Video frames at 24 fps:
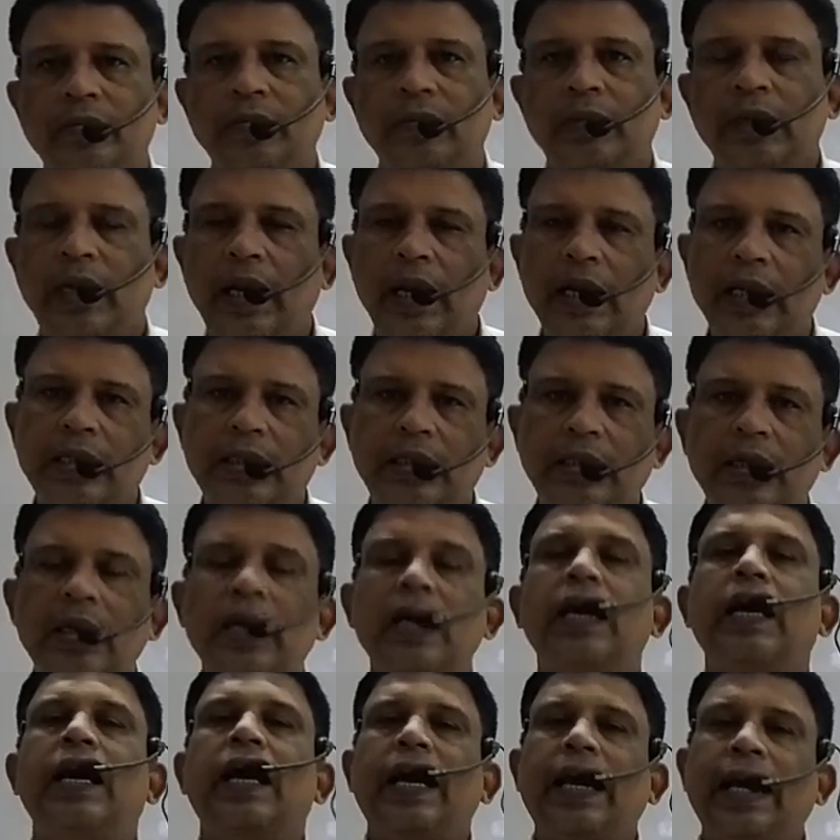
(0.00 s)
Next,
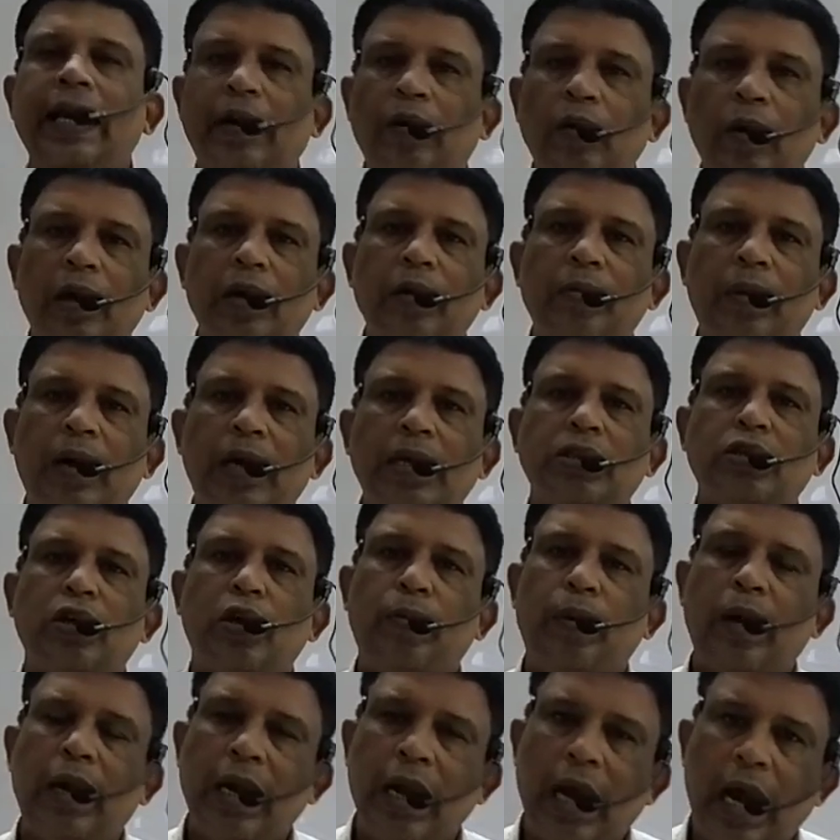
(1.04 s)
equivalent mass
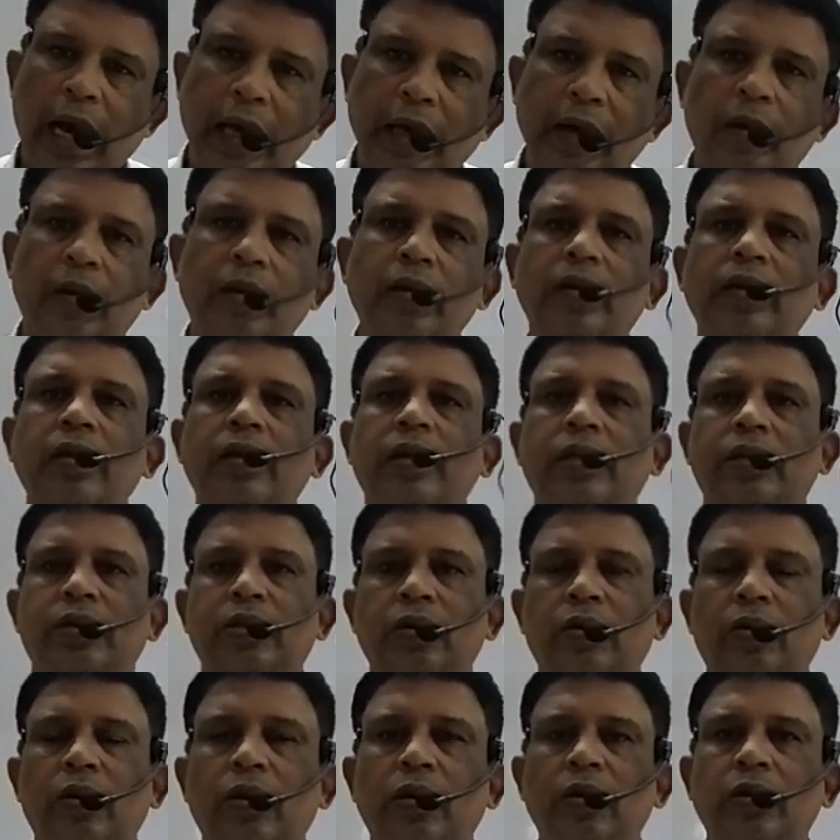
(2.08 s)
of an ion is
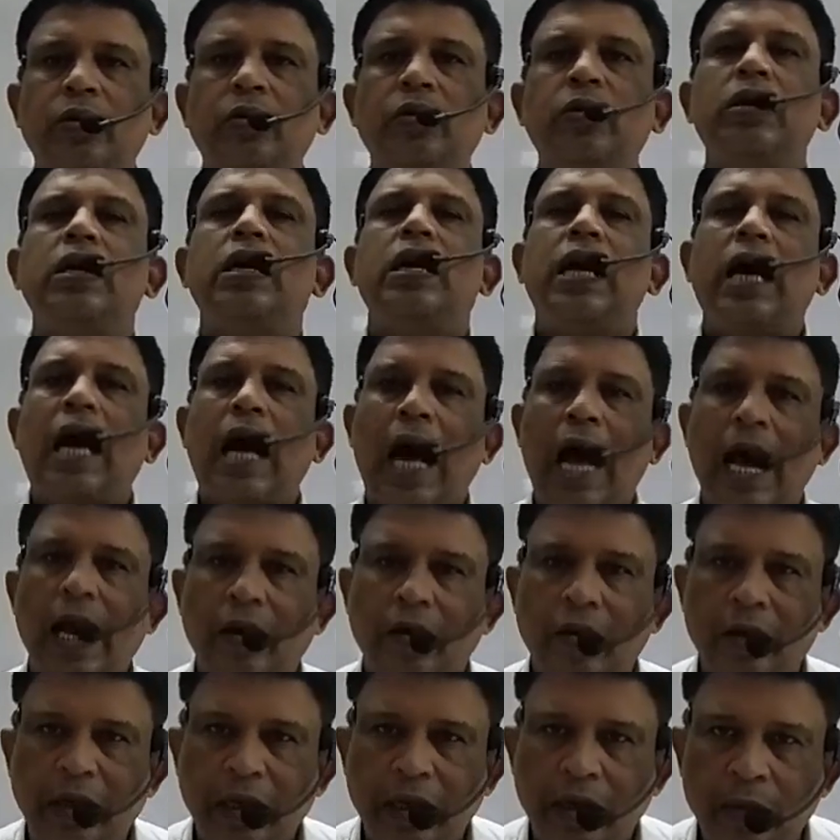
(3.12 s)
equal to
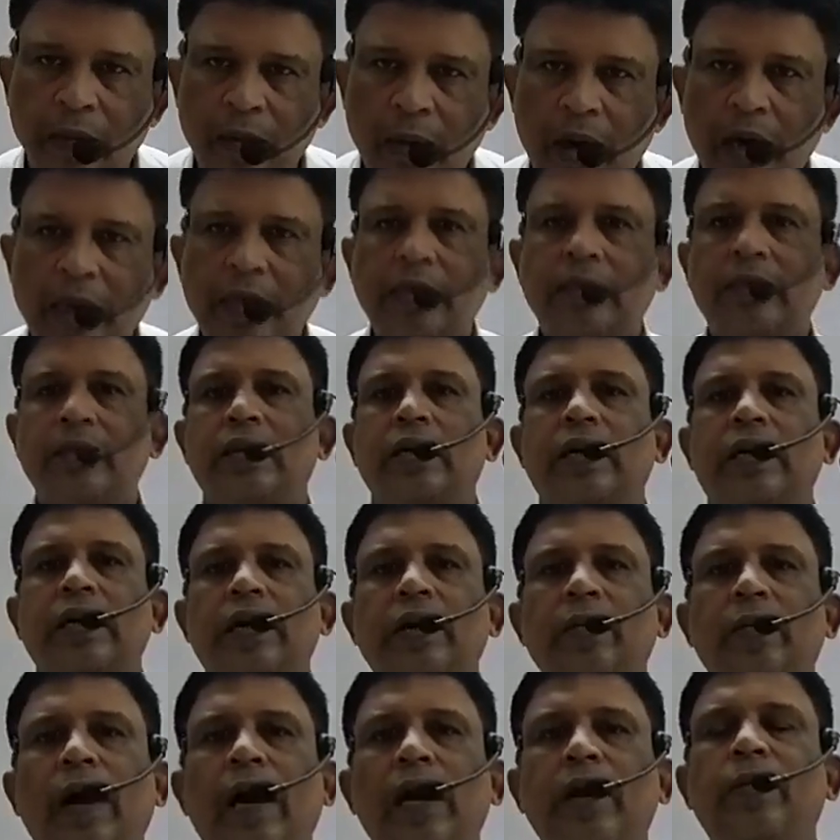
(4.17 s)
ionic mass
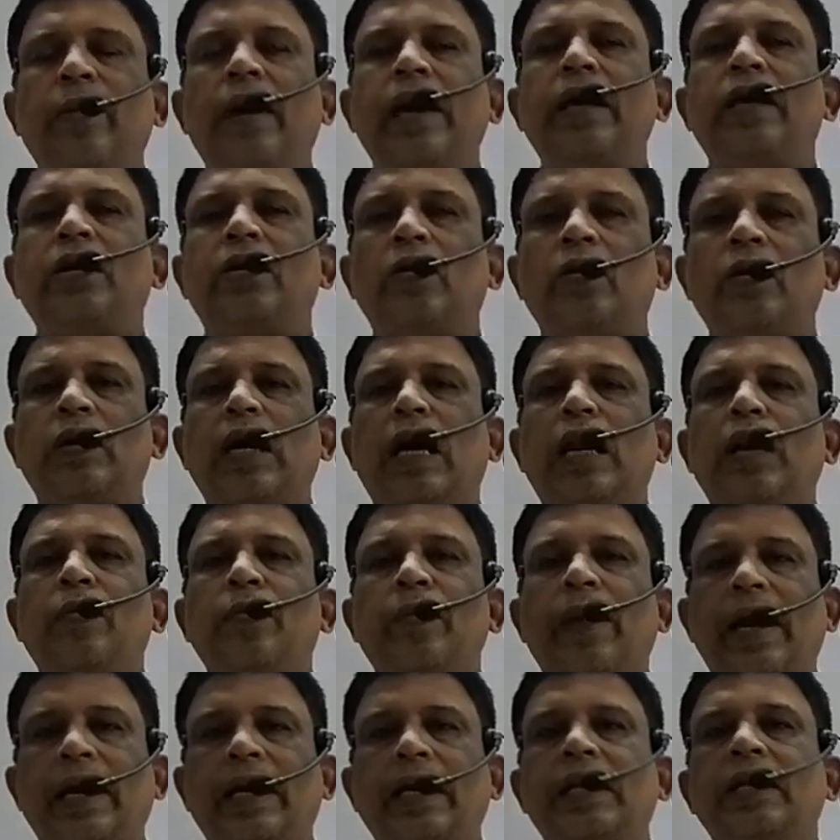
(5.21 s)
divided by total
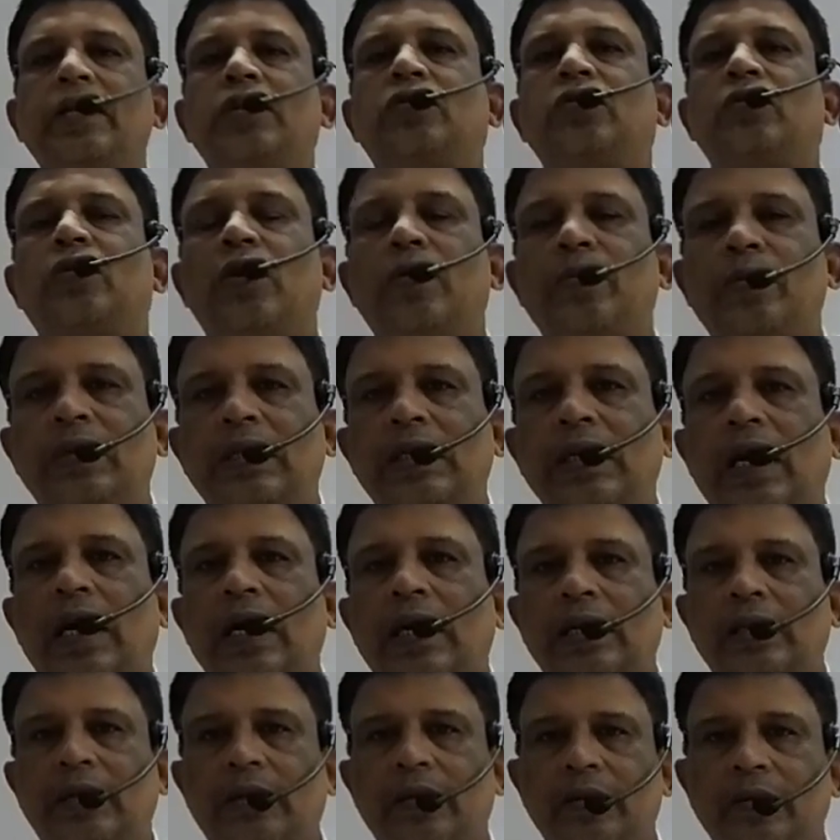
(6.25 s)
magnitude of
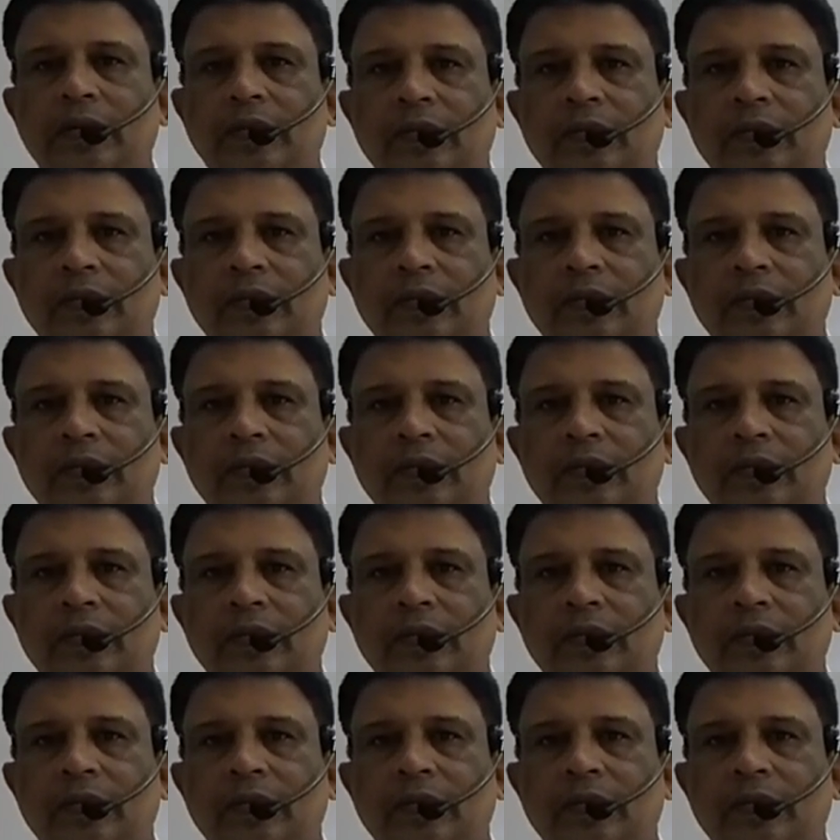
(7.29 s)
charge.